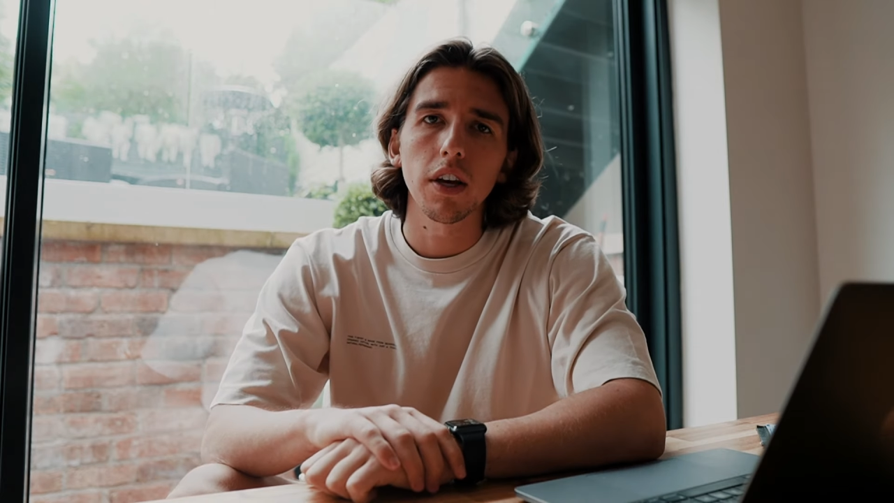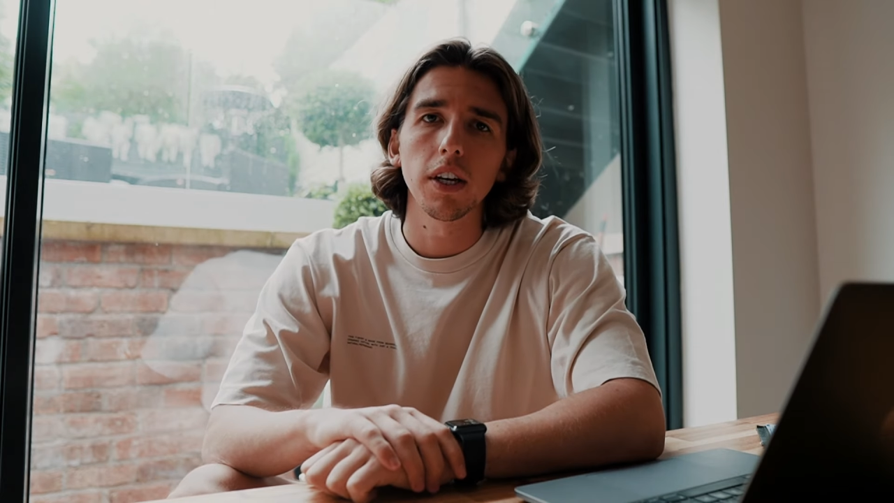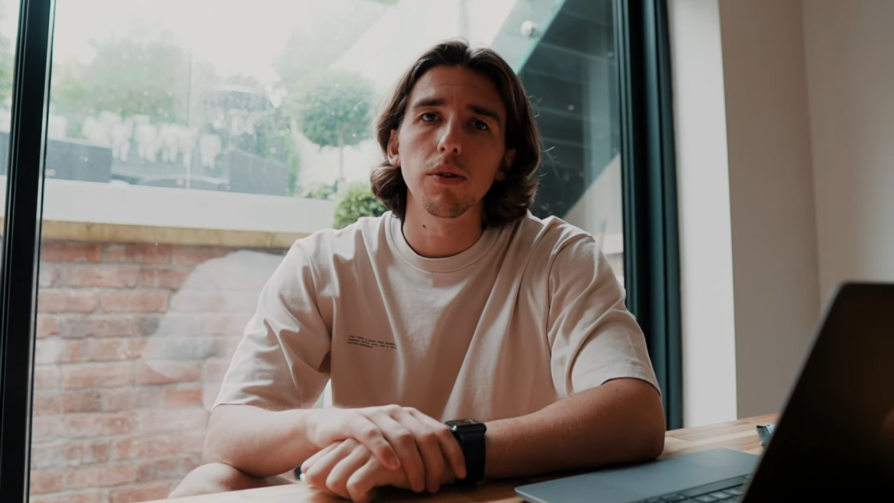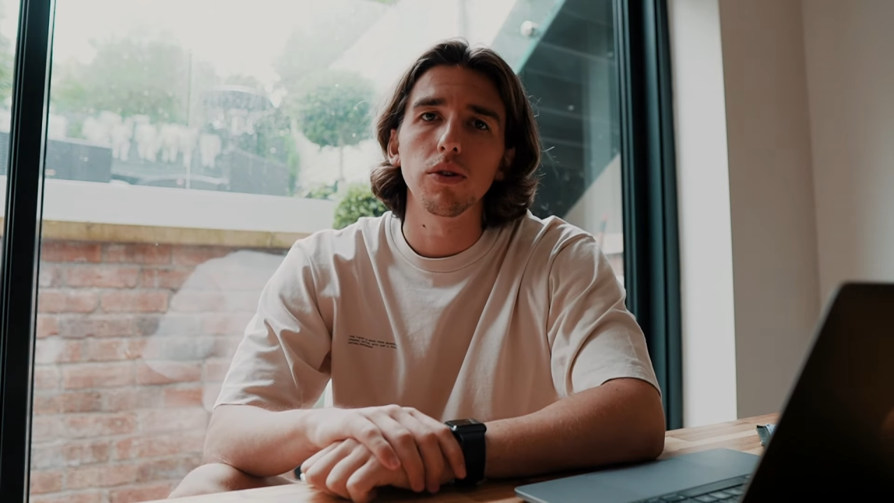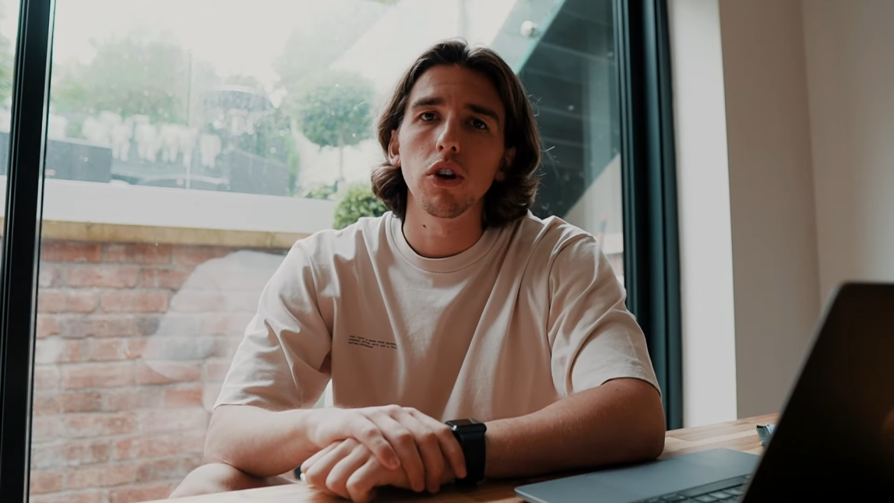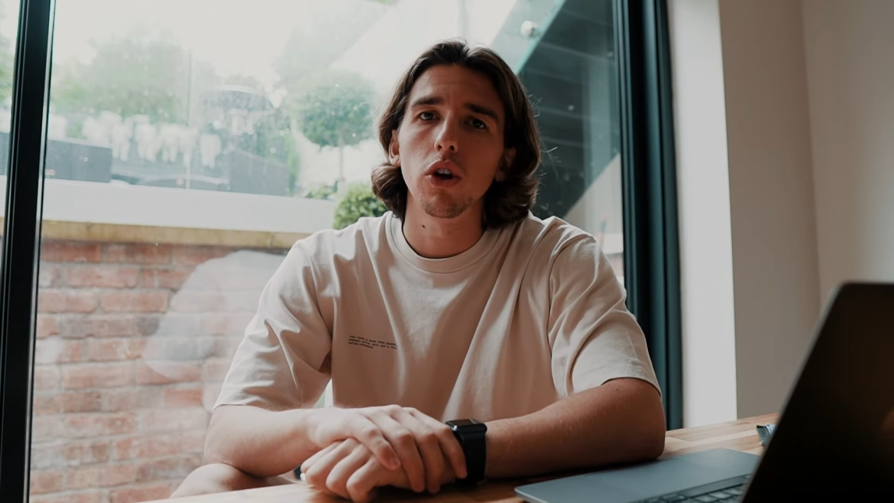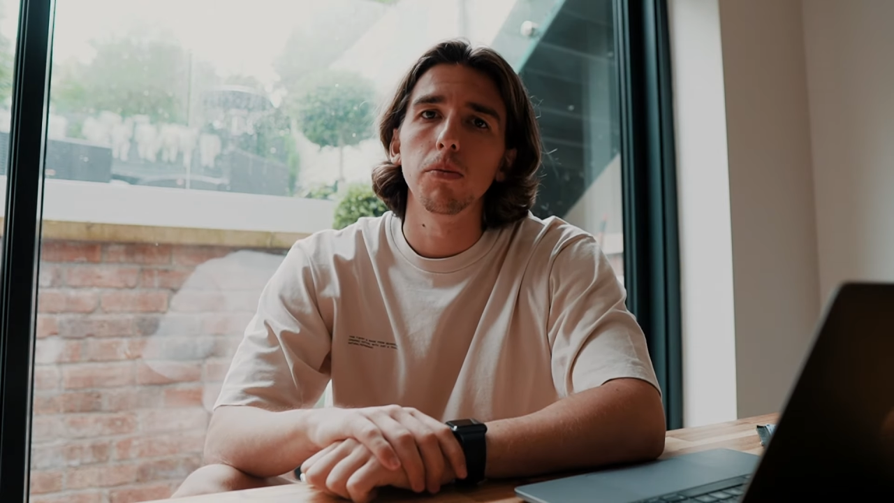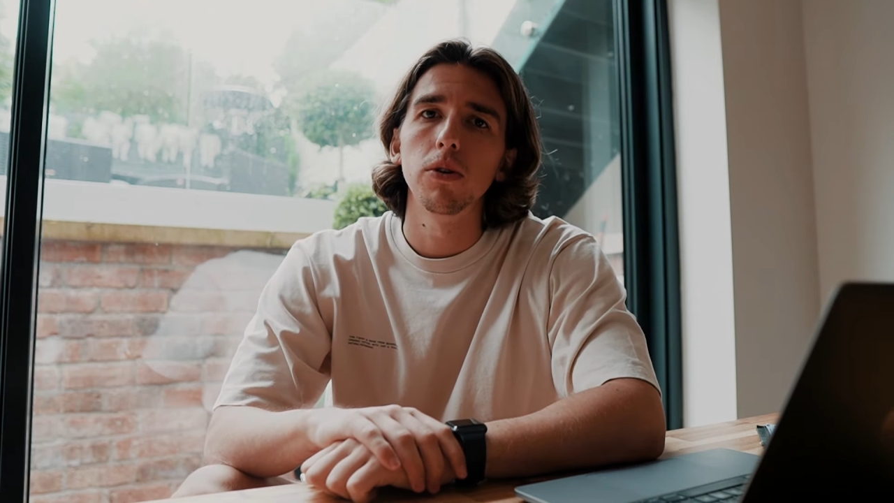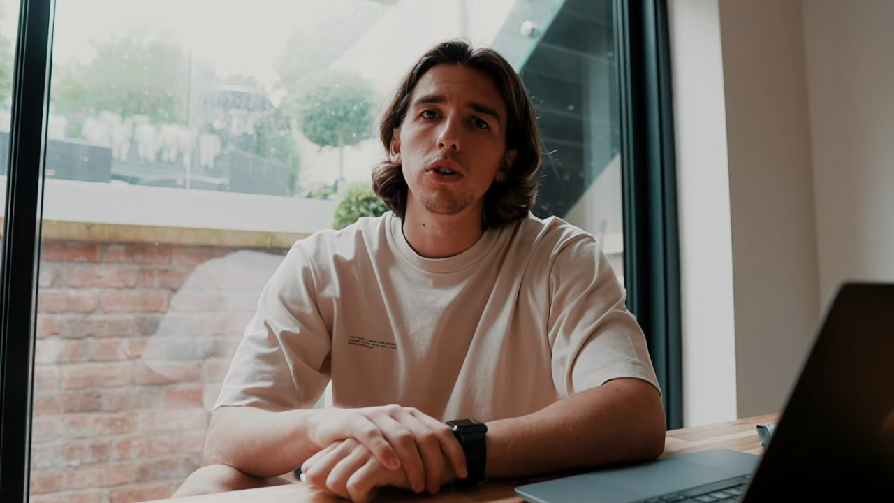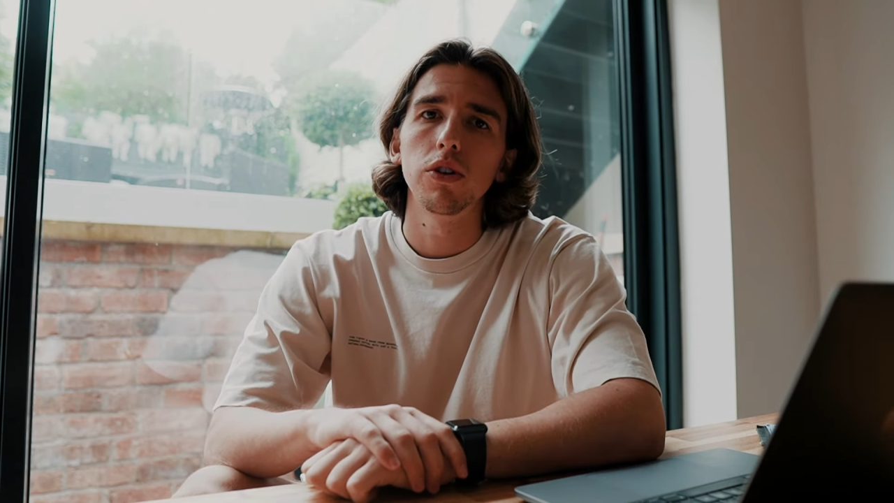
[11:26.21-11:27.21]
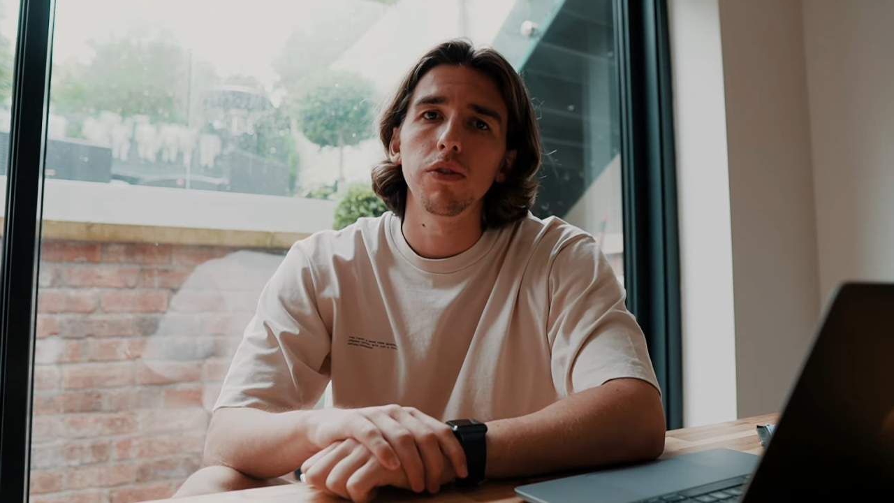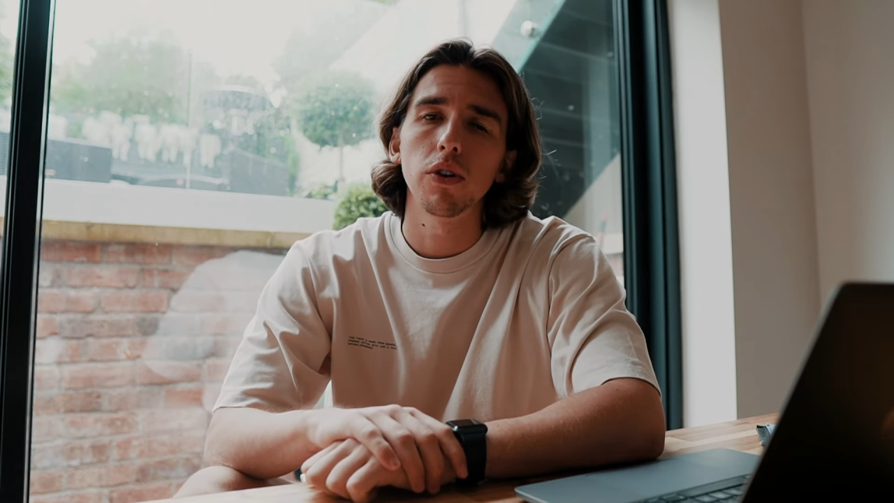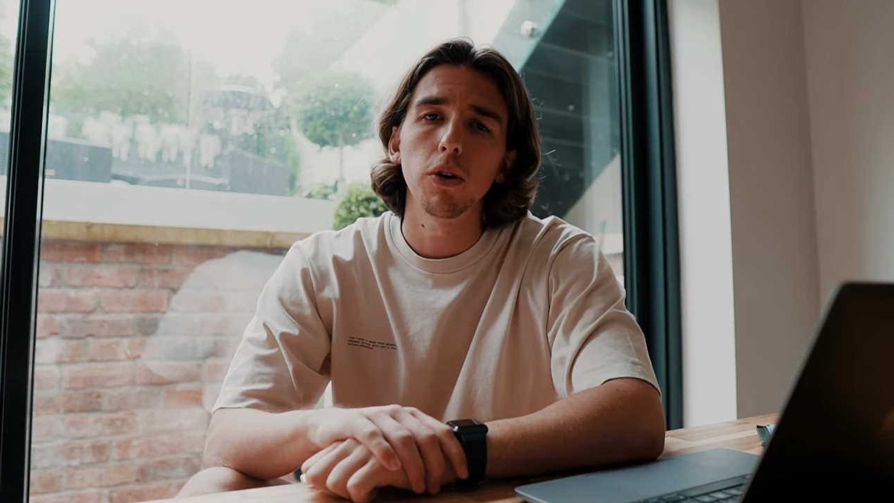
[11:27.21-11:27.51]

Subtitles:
Thank you so much for